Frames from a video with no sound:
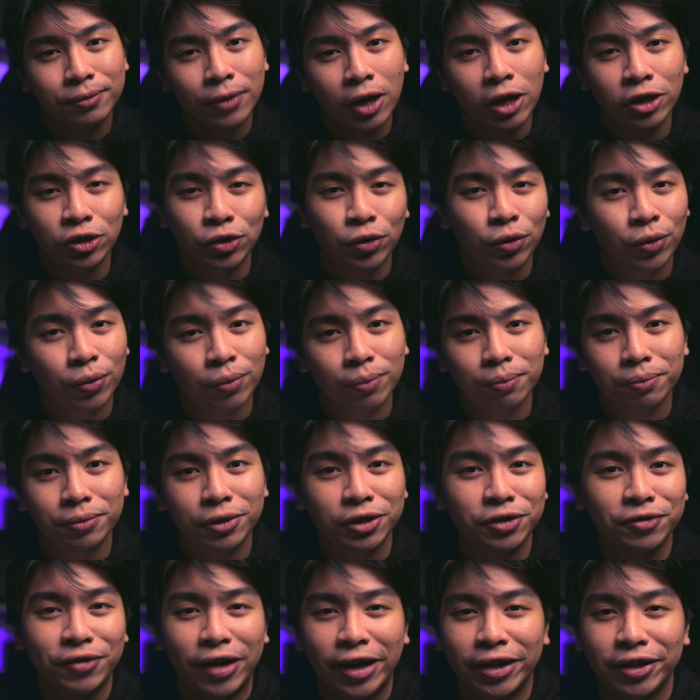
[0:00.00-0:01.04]
So
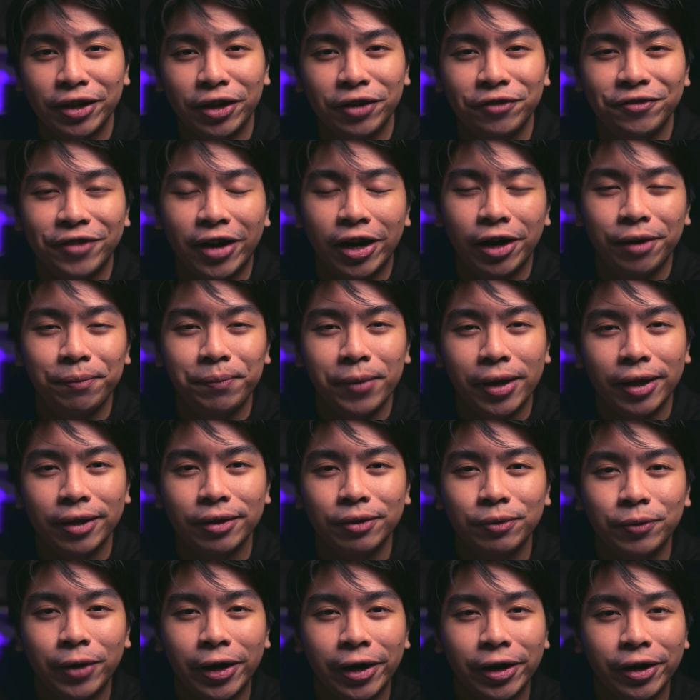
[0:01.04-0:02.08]
just find an
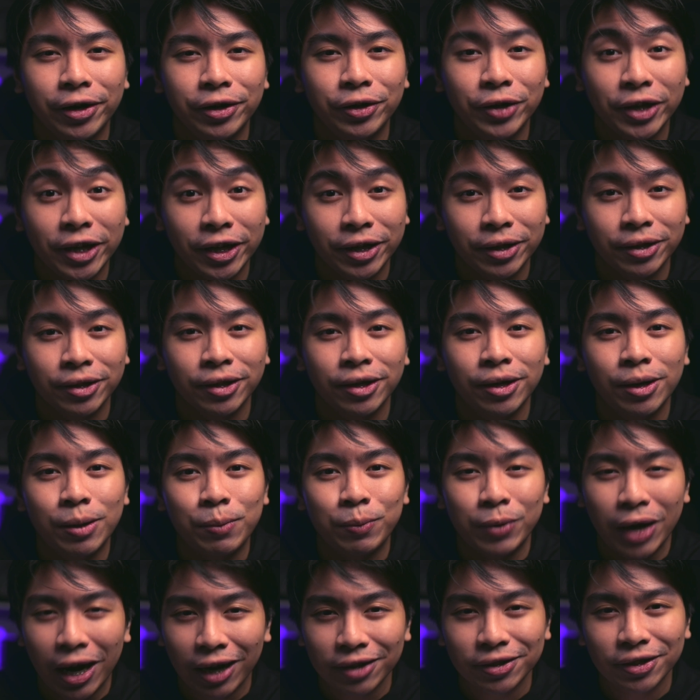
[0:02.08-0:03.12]
environment where you can
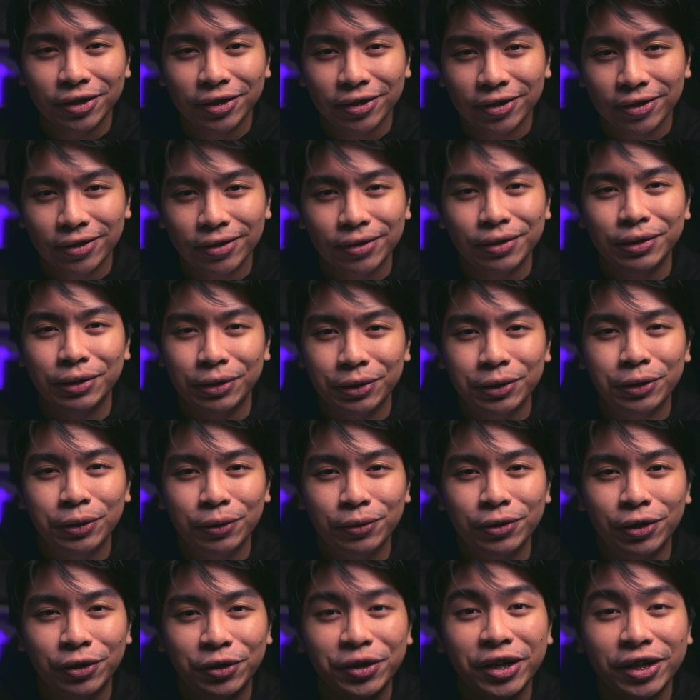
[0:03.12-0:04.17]
practice,
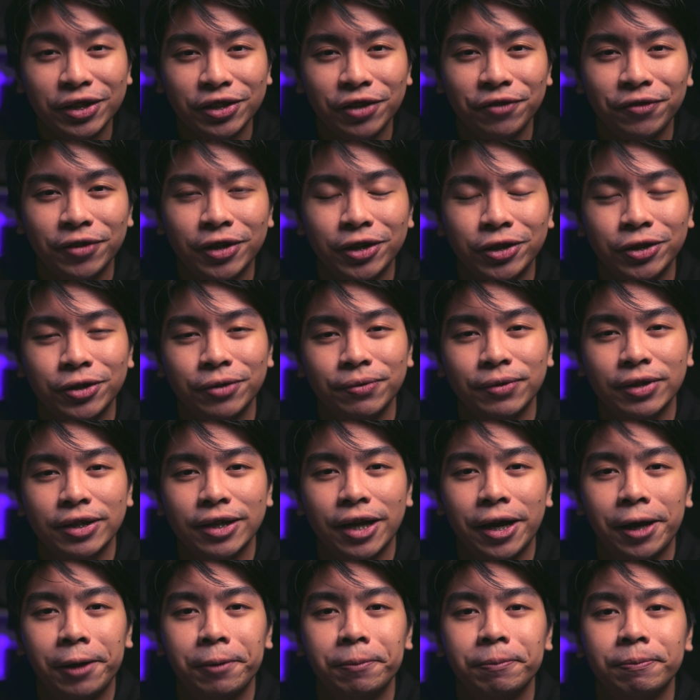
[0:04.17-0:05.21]
the real definition of
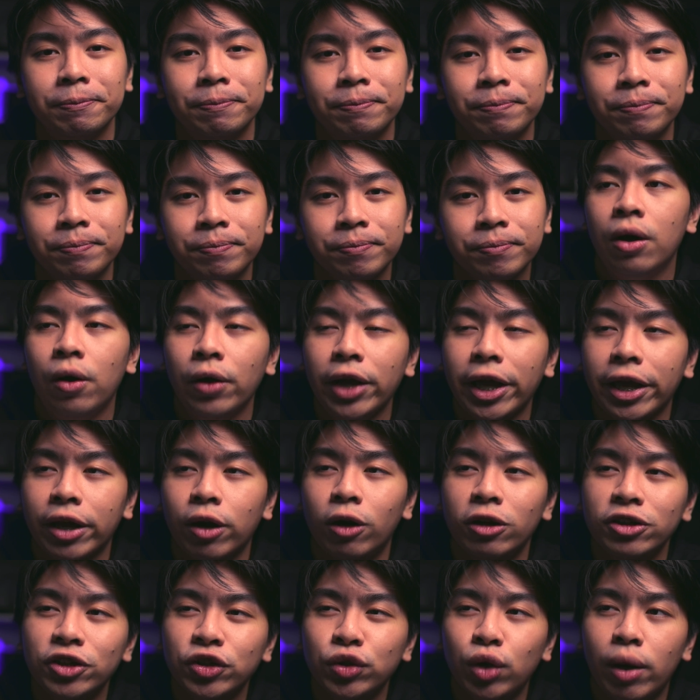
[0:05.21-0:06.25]
design. Okay,
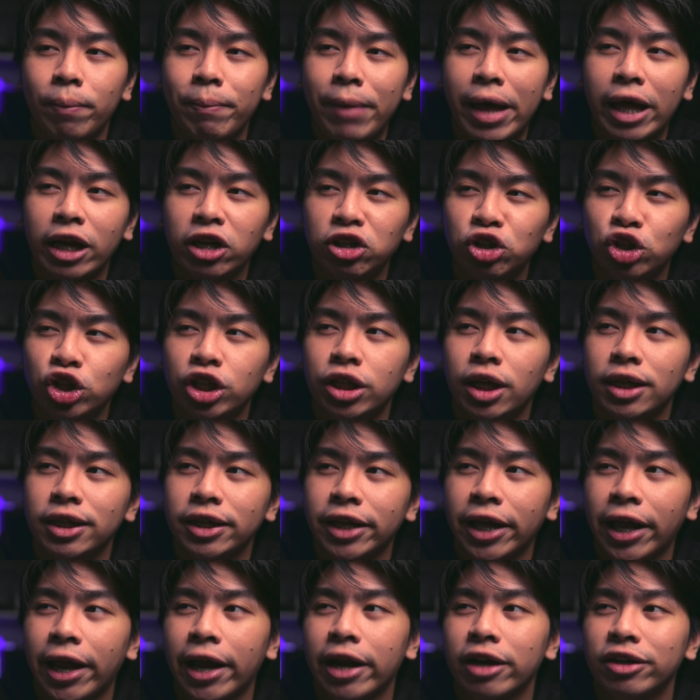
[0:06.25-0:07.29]
also a manager that
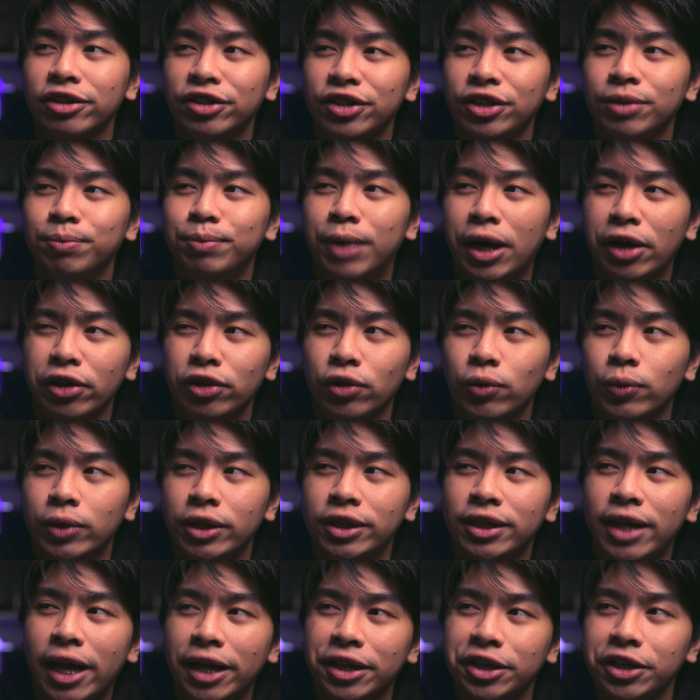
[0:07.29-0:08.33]
cares about you. What
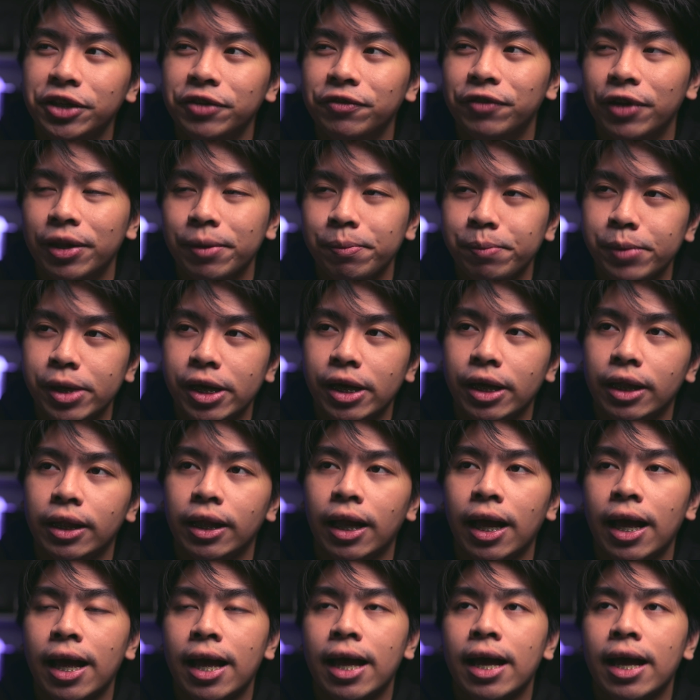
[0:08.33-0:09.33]
does that even mean?